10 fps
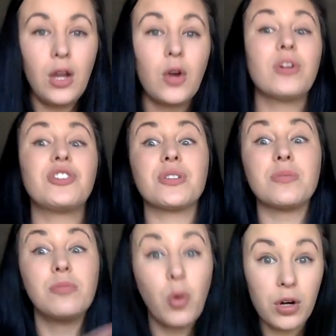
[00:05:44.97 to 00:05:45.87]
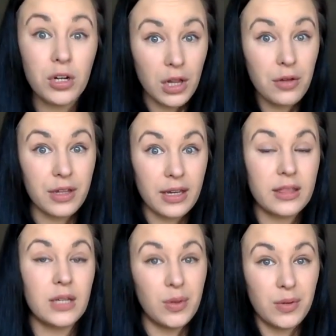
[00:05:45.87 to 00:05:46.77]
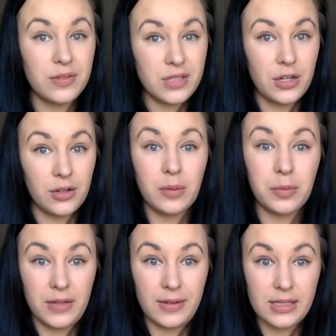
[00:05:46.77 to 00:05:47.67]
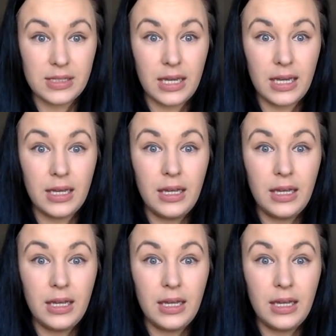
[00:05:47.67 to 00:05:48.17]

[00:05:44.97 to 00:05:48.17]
which is more clothing than what we've seen her in previously.